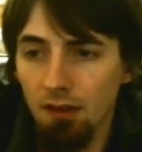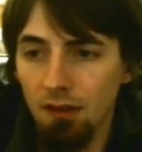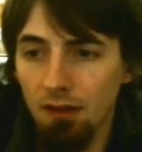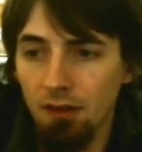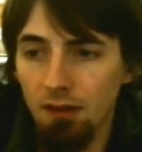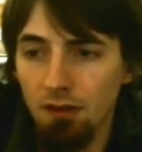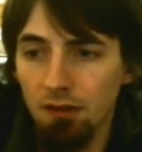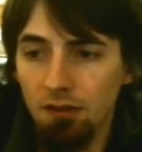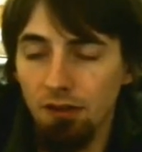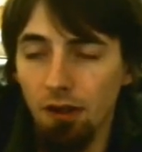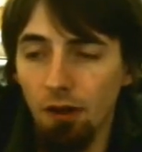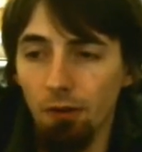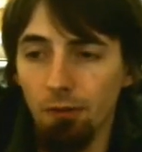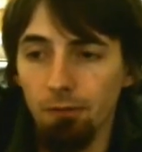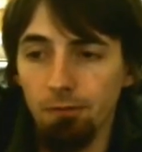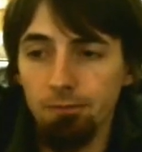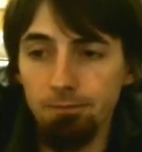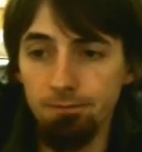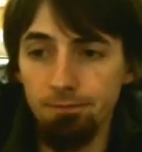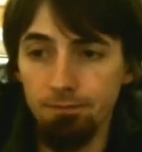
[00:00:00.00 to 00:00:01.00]
So,
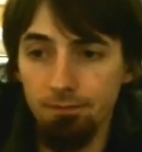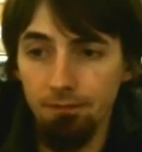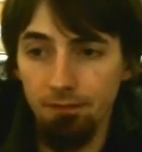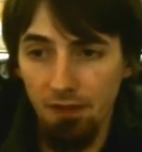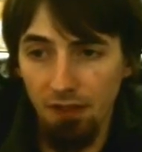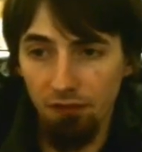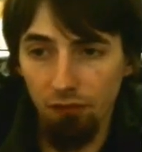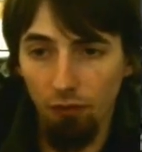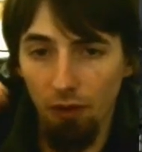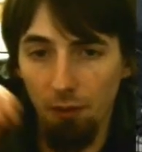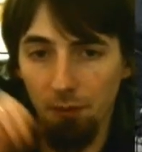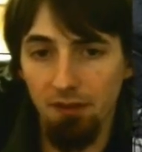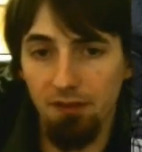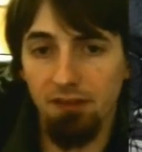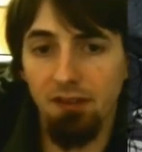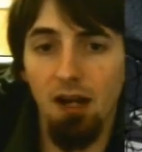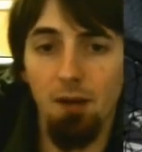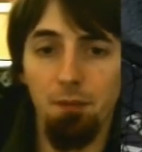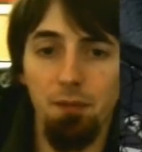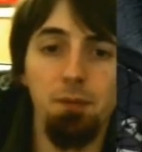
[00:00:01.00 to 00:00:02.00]
this is where I'm going to
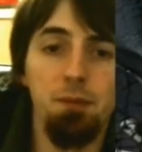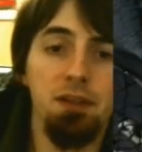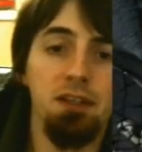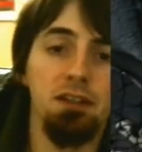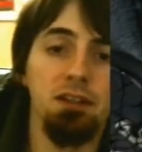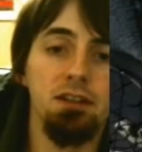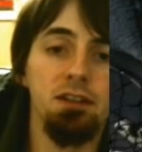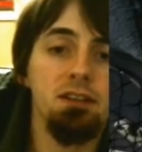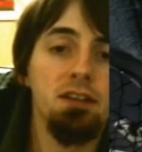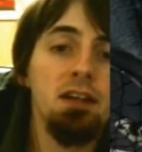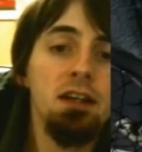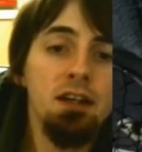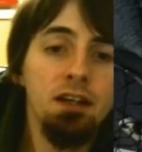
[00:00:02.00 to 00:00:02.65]
stop it because